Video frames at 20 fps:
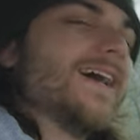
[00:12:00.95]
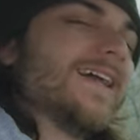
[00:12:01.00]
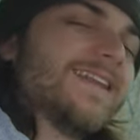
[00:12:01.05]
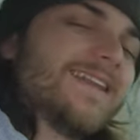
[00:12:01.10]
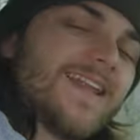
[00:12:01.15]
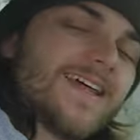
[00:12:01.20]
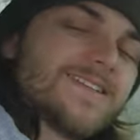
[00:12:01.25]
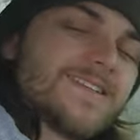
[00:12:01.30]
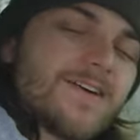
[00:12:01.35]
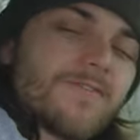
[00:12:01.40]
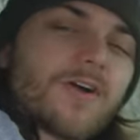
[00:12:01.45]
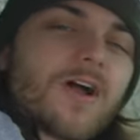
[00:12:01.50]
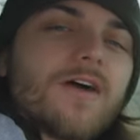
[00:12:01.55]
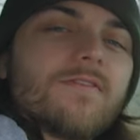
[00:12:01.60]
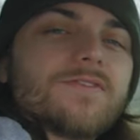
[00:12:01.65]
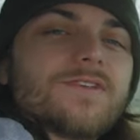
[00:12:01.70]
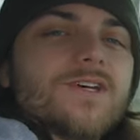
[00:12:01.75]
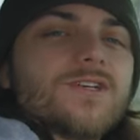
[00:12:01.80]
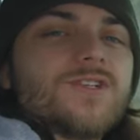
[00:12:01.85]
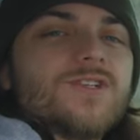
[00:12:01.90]
Let's have a
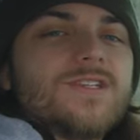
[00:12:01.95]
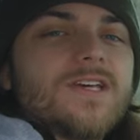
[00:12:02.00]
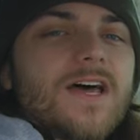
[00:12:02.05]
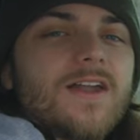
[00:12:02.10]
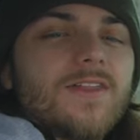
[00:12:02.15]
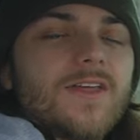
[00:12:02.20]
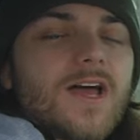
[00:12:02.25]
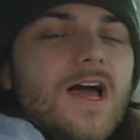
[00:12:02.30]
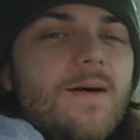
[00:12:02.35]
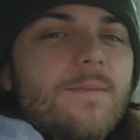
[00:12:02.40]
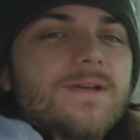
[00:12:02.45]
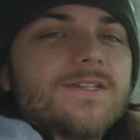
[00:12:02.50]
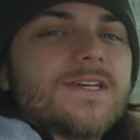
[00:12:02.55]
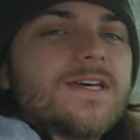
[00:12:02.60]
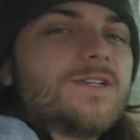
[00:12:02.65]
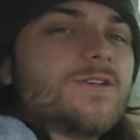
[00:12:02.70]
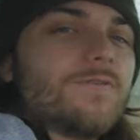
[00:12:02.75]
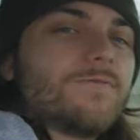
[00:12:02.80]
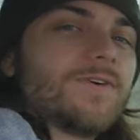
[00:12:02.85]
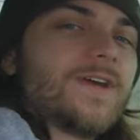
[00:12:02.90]
conversation down in the comments,
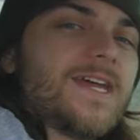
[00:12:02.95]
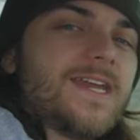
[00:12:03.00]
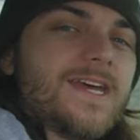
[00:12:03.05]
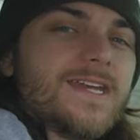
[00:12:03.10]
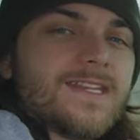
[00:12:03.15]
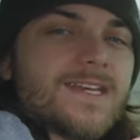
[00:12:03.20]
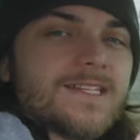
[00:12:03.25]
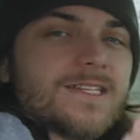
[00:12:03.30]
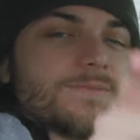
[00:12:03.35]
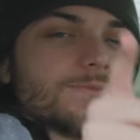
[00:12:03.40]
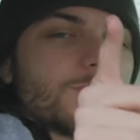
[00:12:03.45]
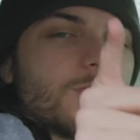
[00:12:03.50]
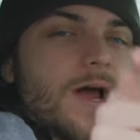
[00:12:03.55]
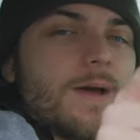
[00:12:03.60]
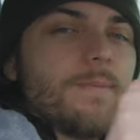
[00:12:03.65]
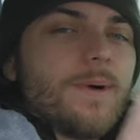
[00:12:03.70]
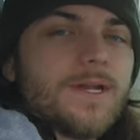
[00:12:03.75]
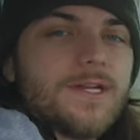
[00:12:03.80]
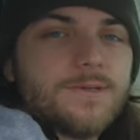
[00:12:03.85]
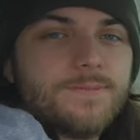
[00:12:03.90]
and don't forget to hit that
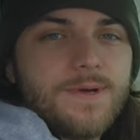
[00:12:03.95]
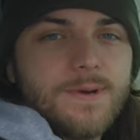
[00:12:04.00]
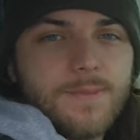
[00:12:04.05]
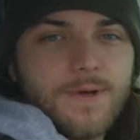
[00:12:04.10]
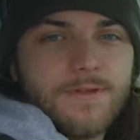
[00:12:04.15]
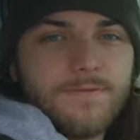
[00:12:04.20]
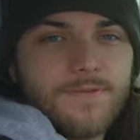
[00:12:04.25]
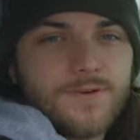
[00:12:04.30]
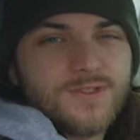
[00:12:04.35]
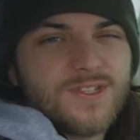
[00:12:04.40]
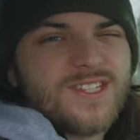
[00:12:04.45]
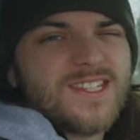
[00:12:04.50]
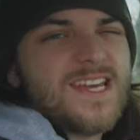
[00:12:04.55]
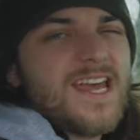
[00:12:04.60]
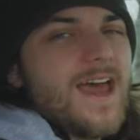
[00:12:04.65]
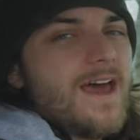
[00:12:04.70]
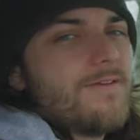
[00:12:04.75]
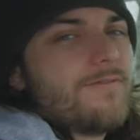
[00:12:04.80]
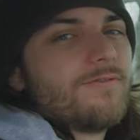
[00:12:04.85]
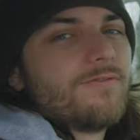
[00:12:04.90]
subscribe button to be one of the first to see
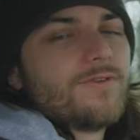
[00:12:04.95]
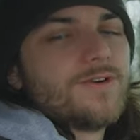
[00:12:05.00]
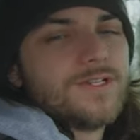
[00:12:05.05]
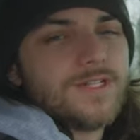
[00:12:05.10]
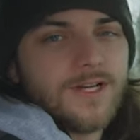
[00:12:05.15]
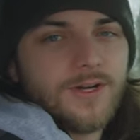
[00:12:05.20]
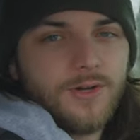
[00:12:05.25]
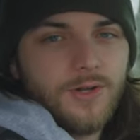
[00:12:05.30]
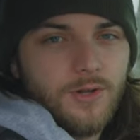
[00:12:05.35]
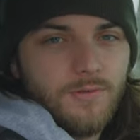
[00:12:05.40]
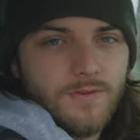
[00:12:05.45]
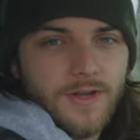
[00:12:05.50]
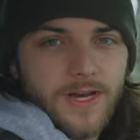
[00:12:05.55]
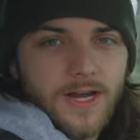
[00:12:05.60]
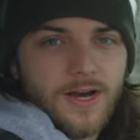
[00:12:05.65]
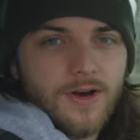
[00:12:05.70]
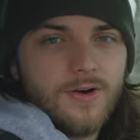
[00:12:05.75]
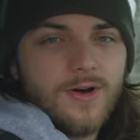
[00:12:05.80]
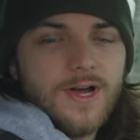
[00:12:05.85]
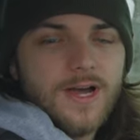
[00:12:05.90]
every single new
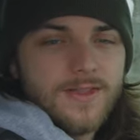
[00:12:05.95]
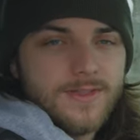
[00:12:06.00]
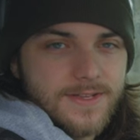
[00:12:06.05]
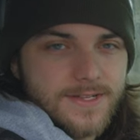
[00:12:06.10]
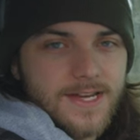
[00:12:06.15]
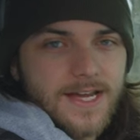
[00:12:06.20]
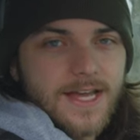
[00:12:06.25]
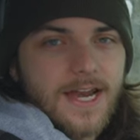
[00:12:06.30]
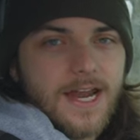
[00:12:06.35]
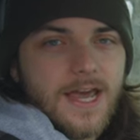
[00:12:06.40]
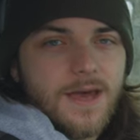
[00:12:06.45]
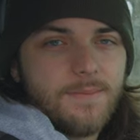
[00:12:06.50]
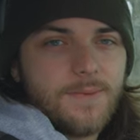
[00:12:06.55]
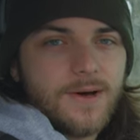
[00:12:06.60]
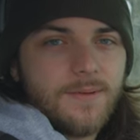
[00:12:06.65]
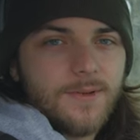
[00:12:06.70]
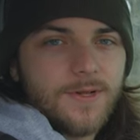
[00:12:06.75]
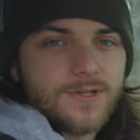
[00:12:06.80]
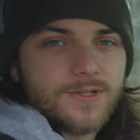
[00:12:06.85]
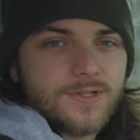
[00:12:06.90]
video the second I hit
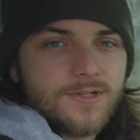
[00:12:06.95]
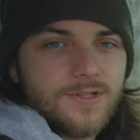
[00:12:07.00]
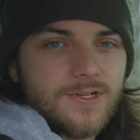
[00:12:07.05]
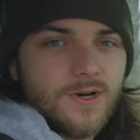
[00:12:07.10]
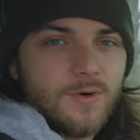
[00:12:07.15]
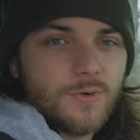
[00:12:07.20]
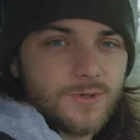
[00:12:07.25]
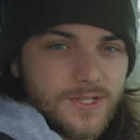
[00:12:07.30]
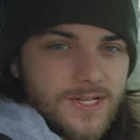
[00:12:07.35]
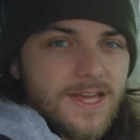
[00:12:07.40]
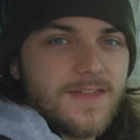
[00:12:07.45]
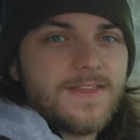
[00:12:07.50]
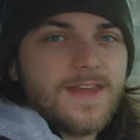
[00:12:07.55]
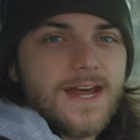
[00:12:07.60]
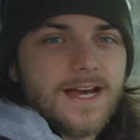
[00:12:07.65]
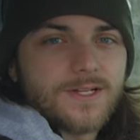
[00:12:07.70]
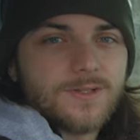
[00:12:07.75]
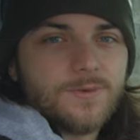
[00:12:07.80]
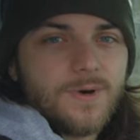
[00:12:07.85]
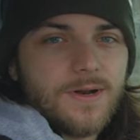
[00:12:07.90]
publish. We'll see you in the
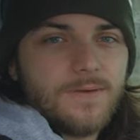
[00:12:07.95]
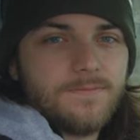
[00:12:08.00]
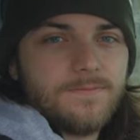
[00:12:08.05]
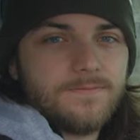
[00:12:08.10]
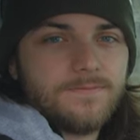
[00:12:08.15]
next one.